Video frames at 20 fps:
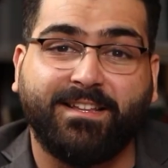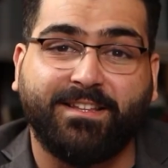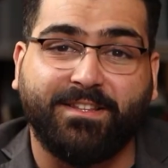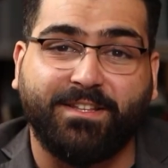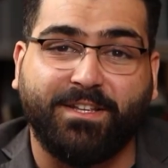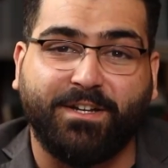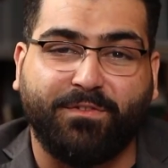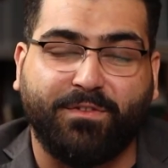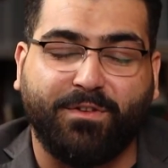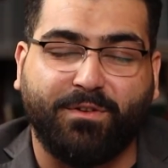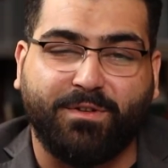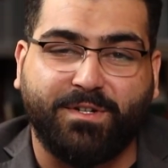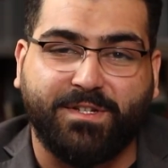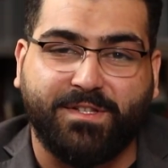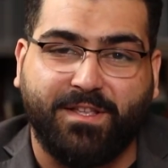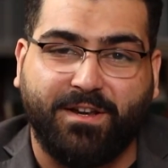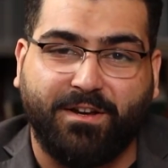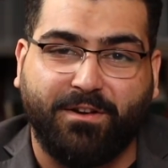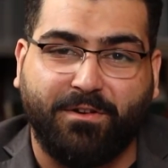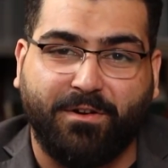Dear viewers,
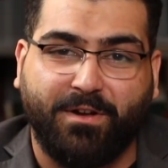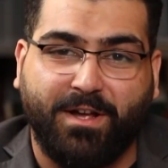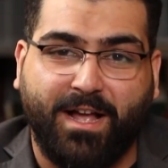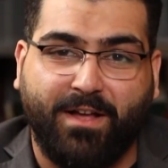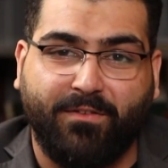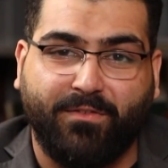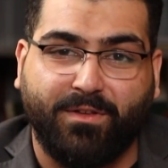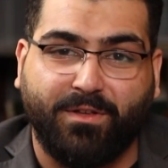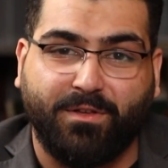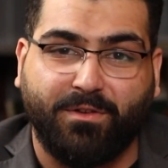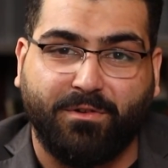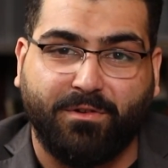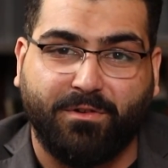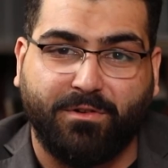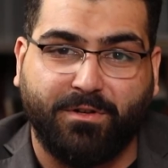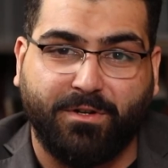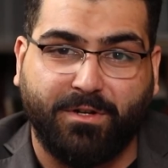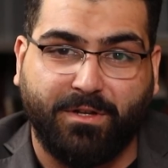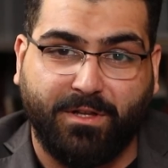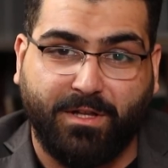there you have it. You
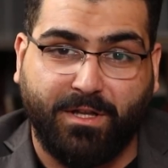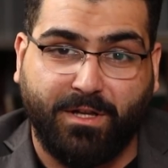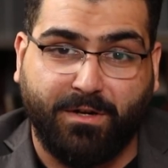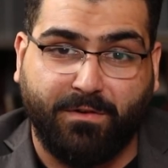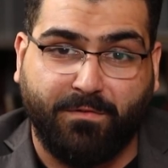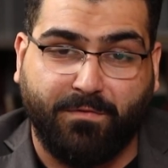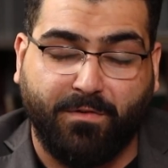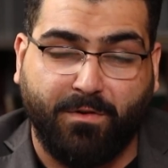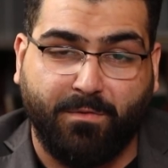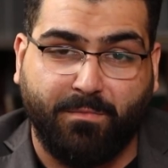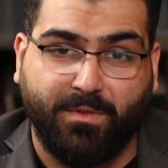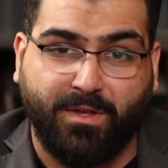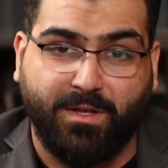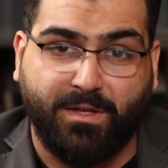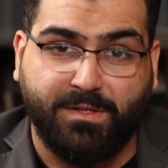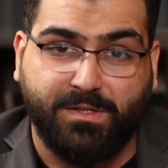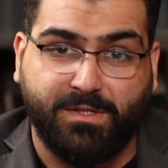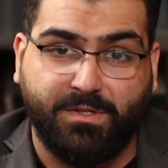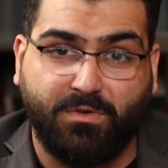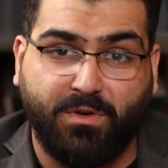heard it here from the
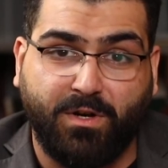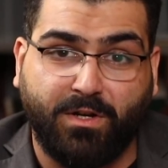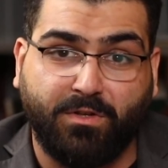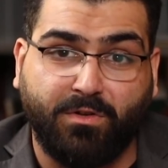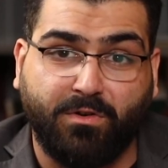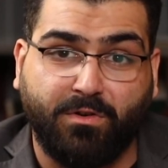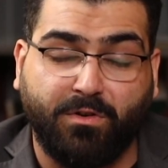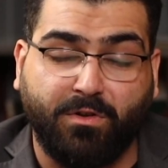instructor,